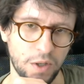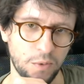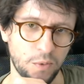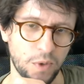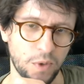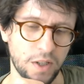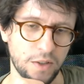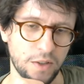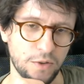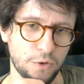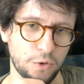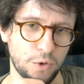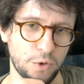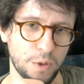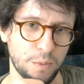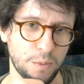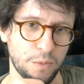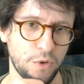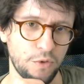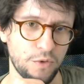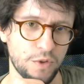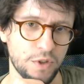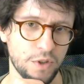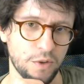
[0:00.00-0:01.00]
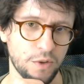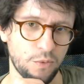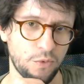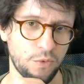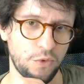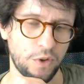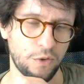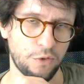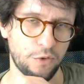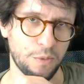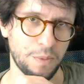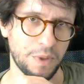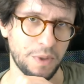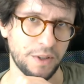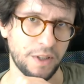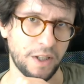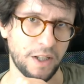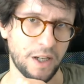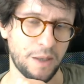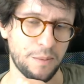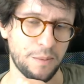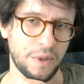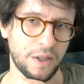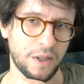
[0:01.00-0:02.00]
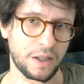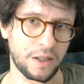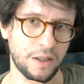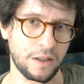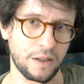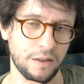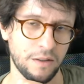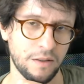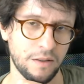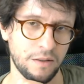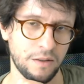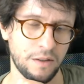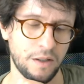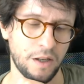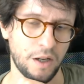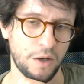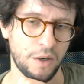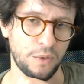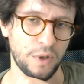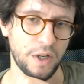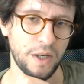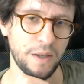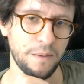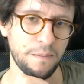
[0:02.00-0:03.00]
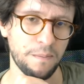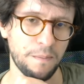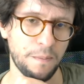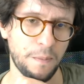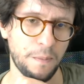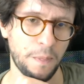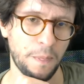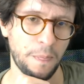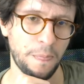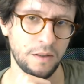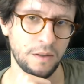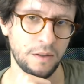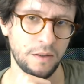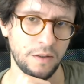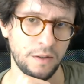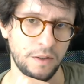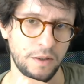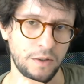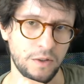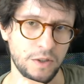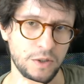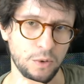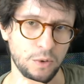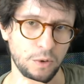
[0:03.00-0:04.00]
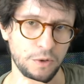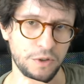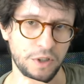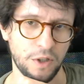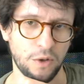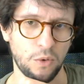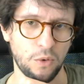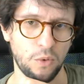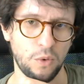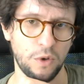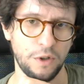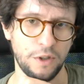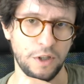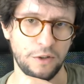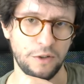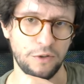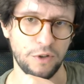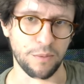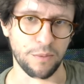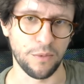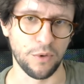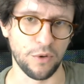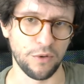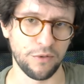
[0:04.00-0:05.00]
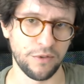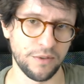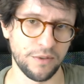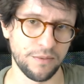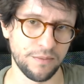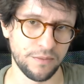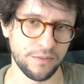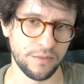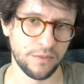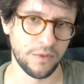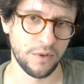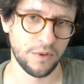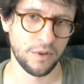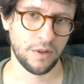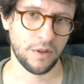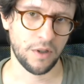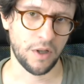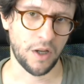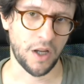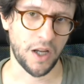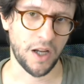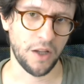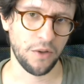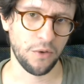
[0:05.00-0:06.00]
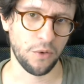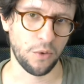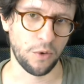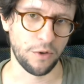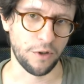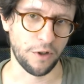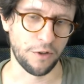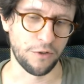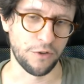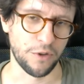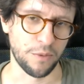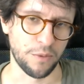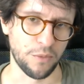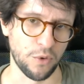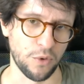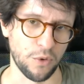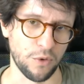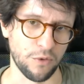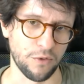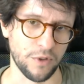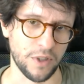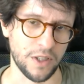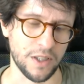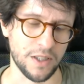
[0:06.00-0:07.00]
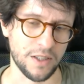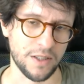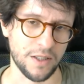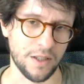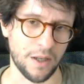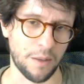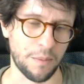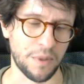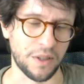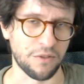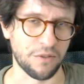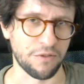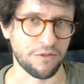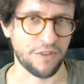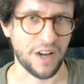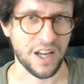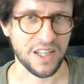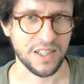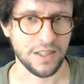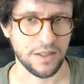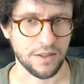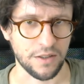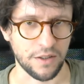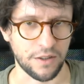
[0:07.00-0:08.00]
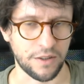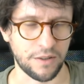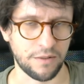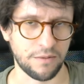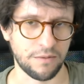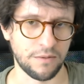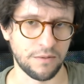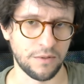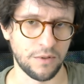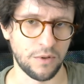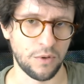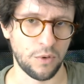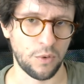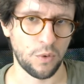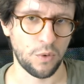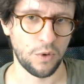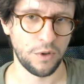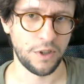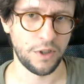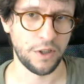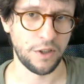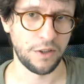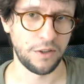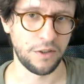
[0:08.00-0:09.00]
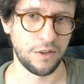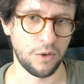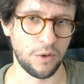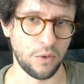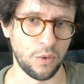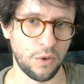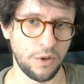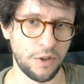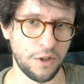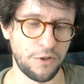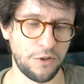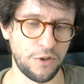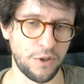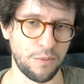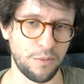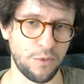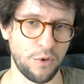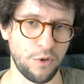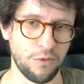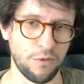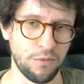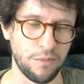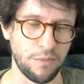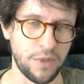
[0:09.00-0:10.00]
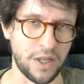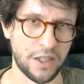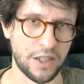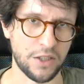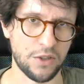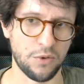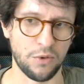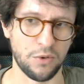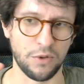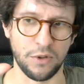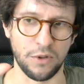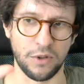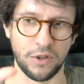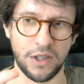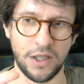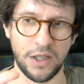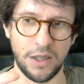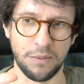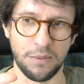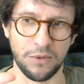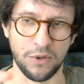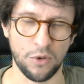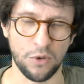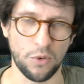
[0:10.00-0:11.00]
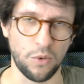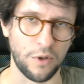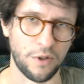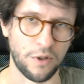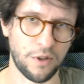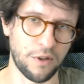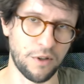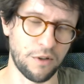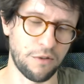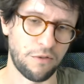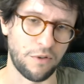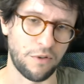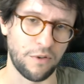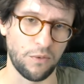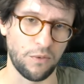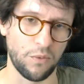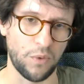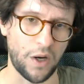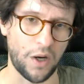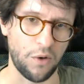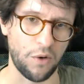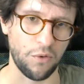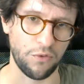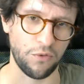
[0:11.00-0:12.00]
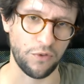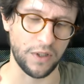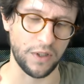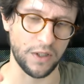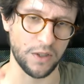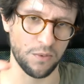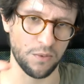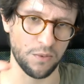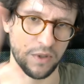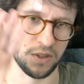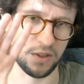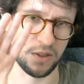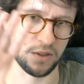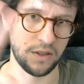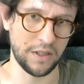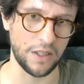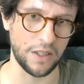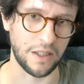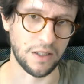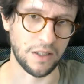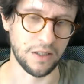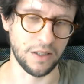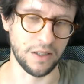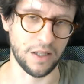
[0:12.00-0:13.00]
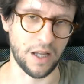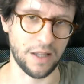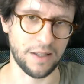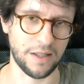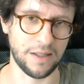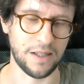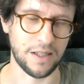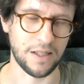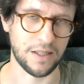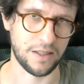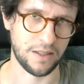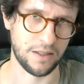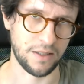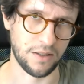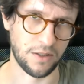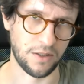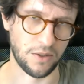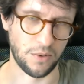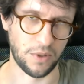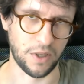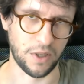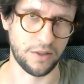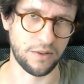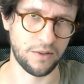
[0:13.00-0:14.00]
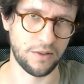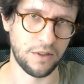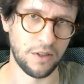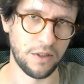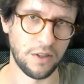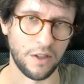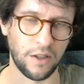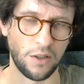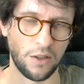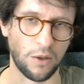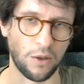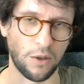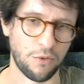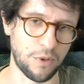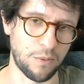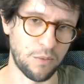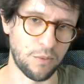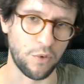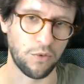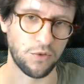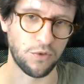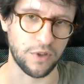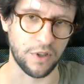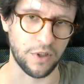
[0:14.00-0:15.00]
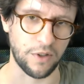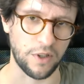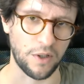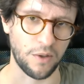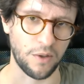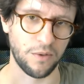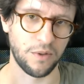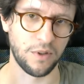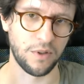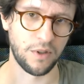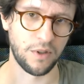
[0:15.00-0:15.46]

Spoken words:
way to remove something from a dynamic array. There is also an ordered remove. Unordered remove is a bit faster. Ordered remove makes sure to keep the order of how things was in that list so that nothing moves around,